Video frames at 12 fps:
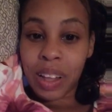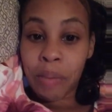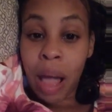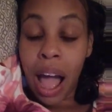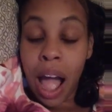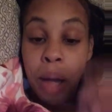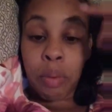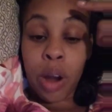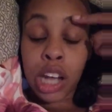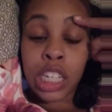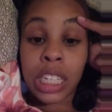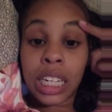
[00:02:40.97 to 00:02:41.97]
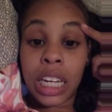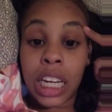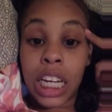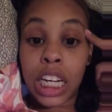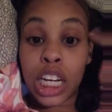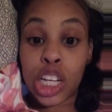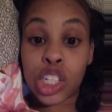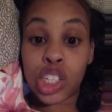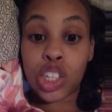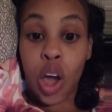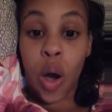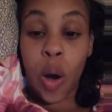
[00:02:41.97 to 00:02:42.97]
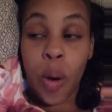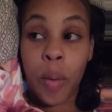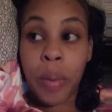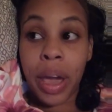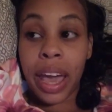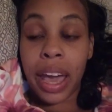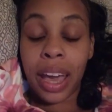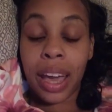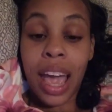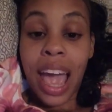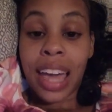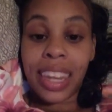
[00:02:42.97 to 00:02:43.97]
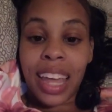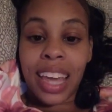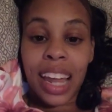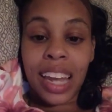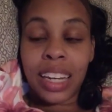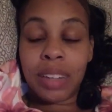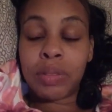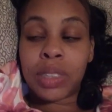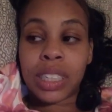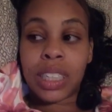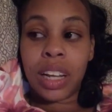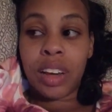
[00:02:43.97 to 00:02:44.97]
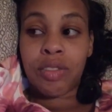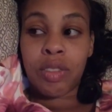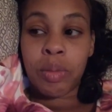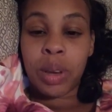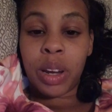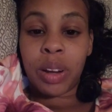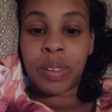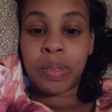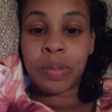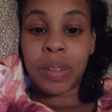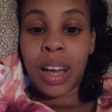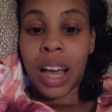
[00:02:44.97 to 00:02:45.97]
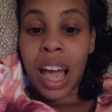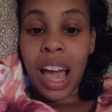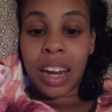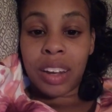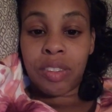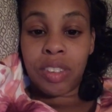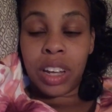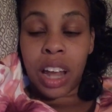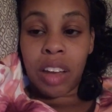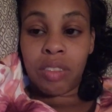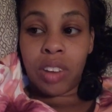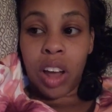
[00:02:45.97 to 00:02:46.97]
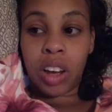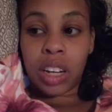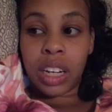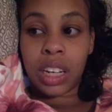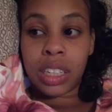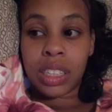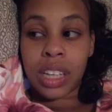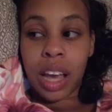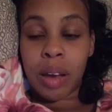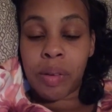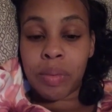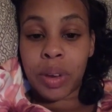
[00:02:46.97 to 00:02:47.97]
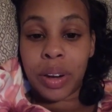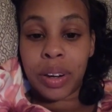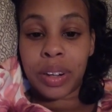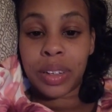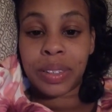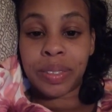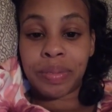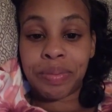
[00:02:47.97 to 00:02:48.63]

My eyebrows need done so bad. They didn't even just left from here. I didn't feel like vlogging at the time, y'all.